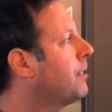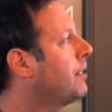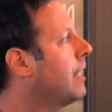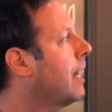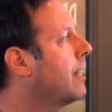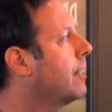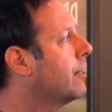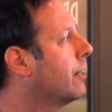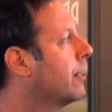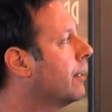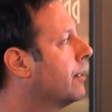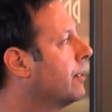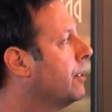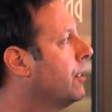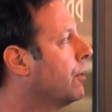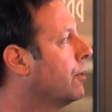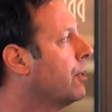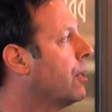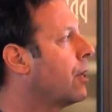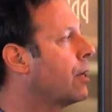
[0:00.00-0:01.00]
center,
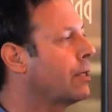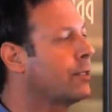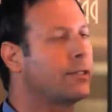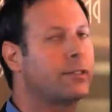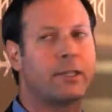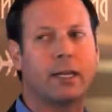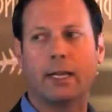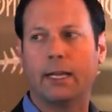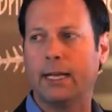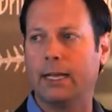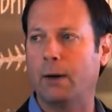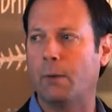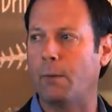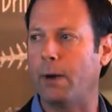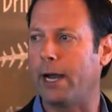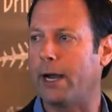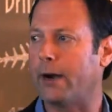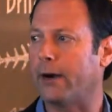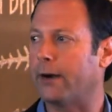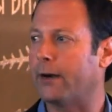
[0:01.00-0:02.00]
you'll notice
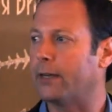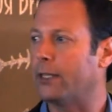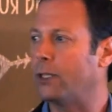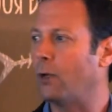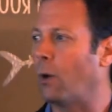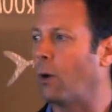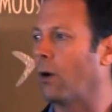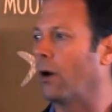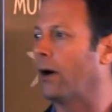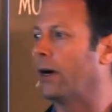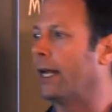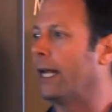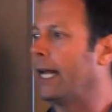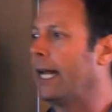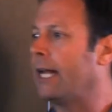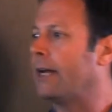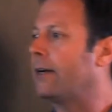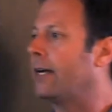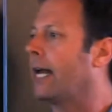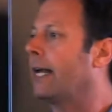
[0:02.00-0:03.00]
where your
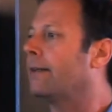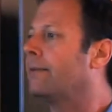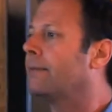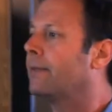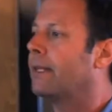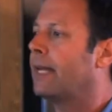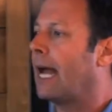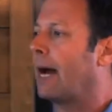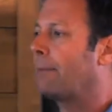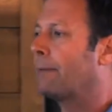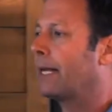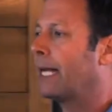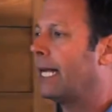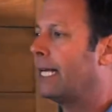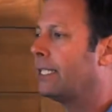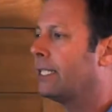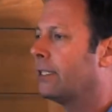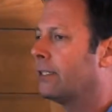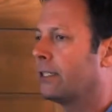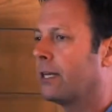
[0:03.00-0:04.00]
internet
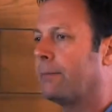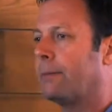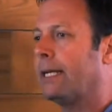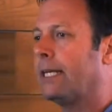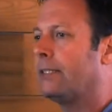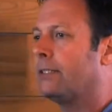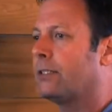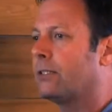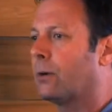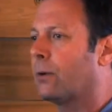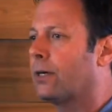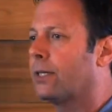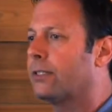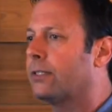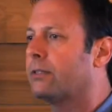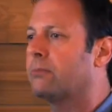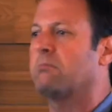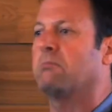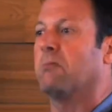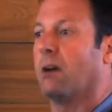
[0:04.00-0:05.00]
applications are being
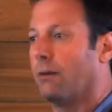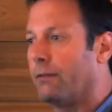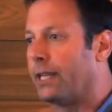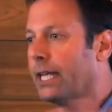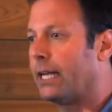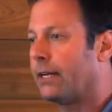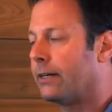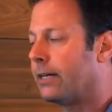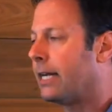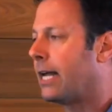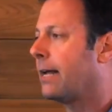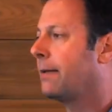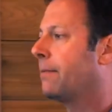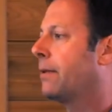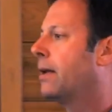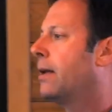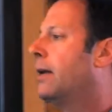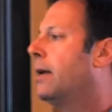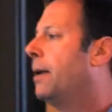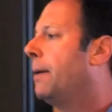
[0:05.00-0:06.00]
sourced over the internet,
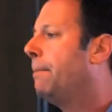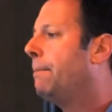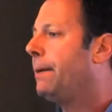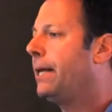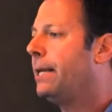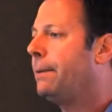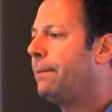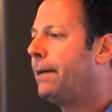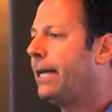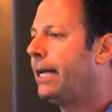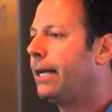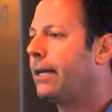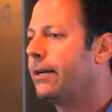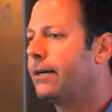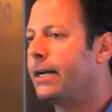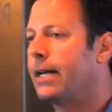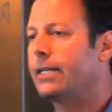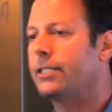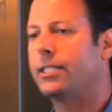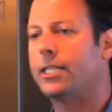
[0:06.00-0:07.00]
B2B
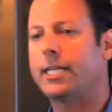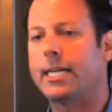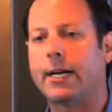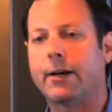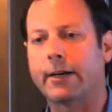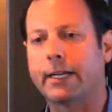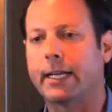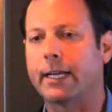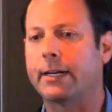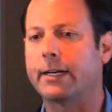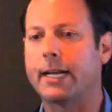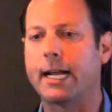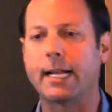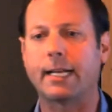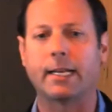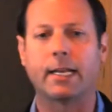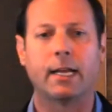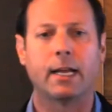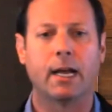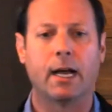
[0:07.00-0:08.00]
internet, generic
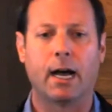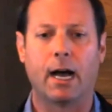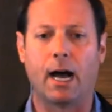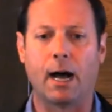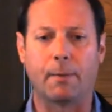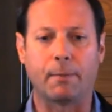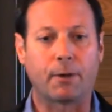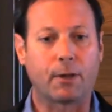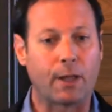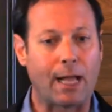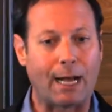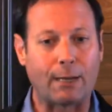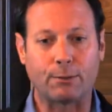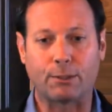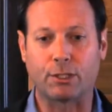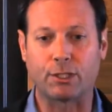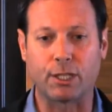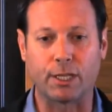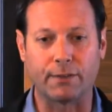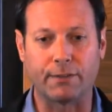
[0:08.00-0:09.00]
internet, cloud
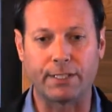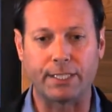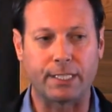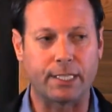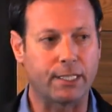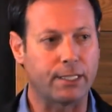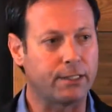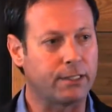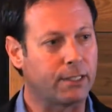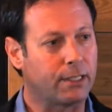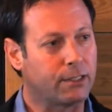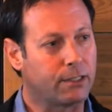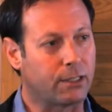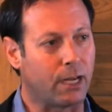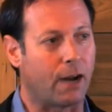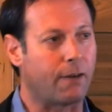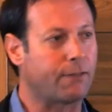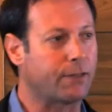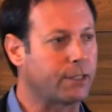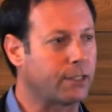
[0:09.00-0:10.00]
services,
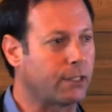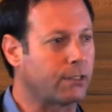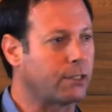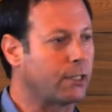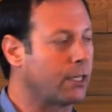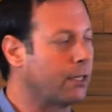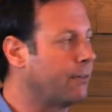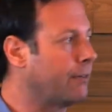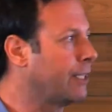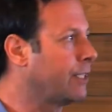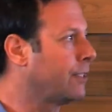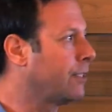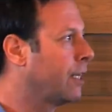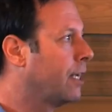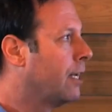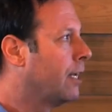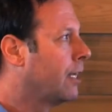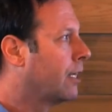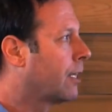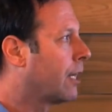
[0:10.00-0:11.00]
software as a service,
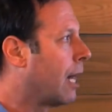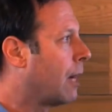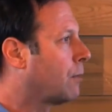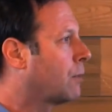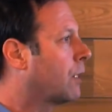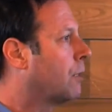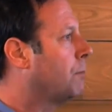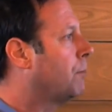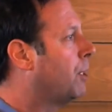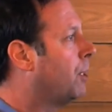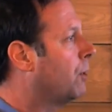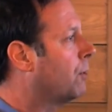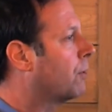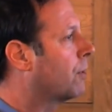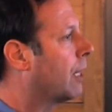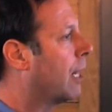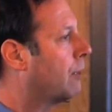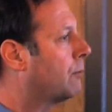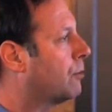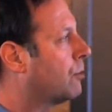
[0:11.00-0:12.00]
cloud compute,
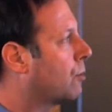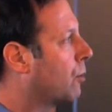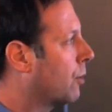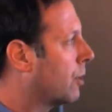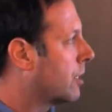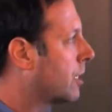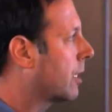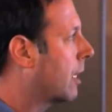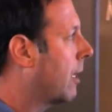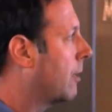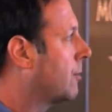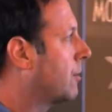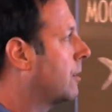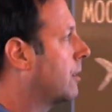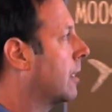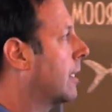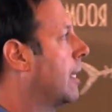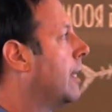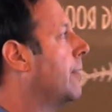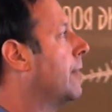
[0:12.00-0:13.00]
cloud storage, cloud
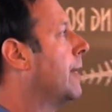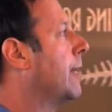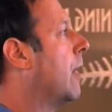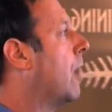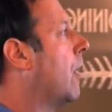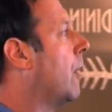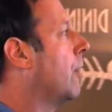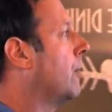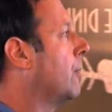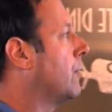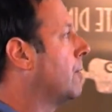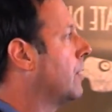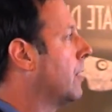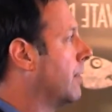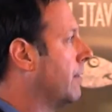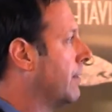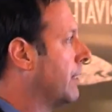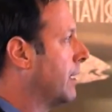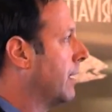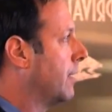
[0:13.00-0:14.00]
security, all those
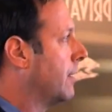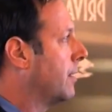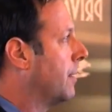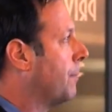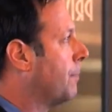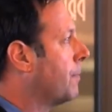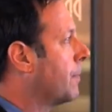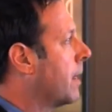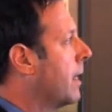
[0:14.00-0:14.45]
services.